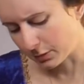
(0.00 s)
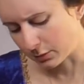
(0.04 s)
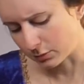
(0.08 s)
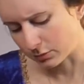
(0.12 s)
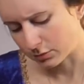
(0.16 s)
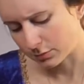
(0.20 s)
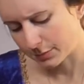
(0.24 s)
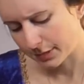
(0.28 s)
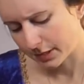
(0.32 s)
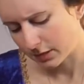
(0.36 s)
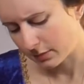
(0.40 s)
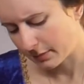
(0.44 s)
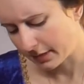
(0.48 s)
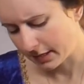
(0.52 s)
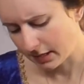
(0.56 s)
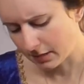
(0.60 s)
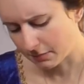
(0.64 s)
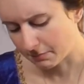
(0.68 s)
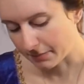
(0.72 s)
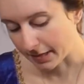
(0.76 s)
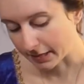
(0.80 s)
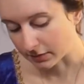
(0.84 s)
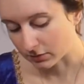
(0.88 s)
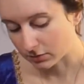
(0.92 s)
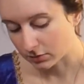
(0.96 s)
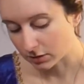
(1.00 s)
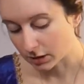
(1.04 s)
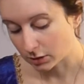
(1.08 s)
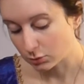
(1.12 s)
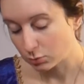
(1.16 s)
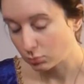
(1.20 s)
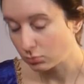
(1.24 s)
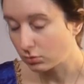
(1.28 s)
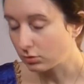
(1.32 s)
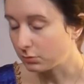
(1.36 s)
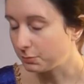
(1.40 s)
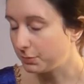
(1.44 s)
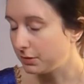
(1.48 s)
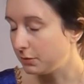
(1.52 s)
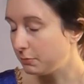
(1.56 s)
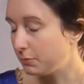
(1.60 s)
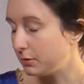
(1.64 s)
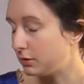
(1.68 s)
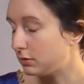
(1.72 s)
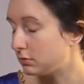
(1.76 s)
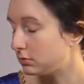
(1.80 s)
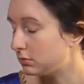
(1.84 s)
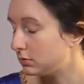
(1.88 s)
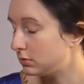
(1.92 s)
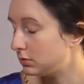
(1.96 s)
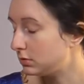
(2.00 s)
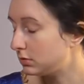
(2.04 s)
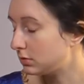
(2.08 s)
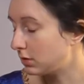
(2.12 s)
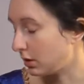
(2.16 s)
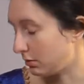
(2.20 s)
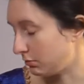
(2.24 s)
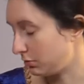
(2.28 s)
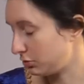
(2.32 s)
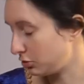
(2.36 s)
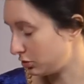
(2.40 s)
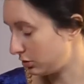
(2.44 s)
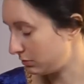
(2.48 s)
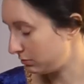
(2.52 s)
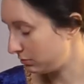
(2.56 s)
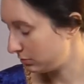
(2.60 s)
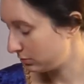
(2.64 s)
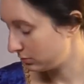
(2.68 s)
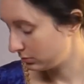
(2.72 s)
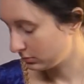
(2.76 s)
disposed to make them any amends, I shall not be the person to discourage him."